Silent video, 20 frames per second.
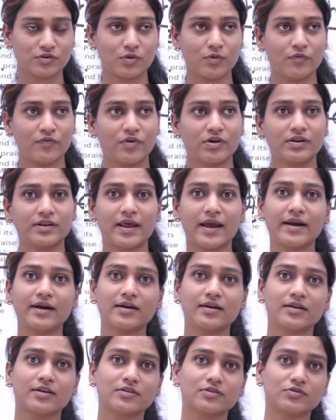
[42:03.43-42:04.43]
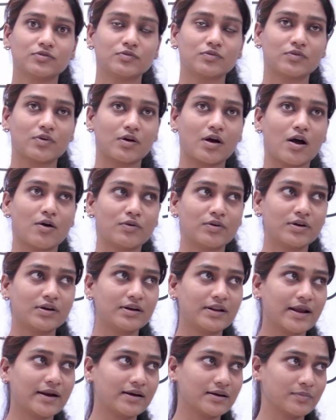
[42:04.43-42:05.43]
for that, to counter
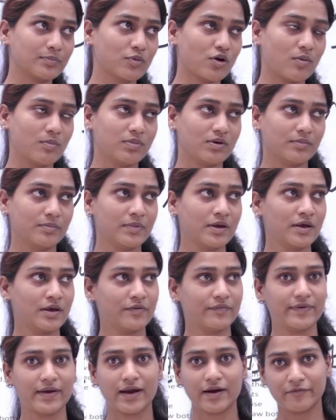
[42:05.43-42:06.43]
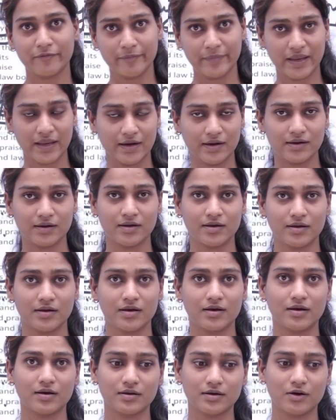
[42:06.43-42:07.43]
that problem, we have made
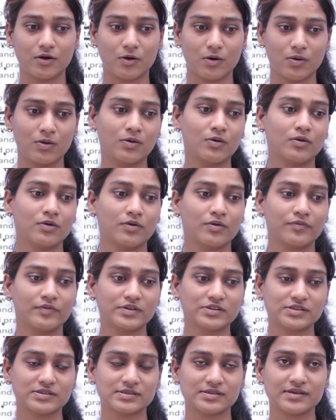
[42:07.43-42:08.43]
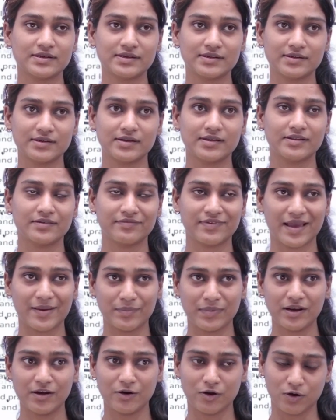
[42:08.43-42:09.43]
a law which is written in the
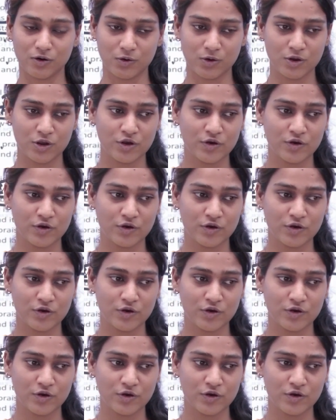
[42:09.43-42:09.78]
family law,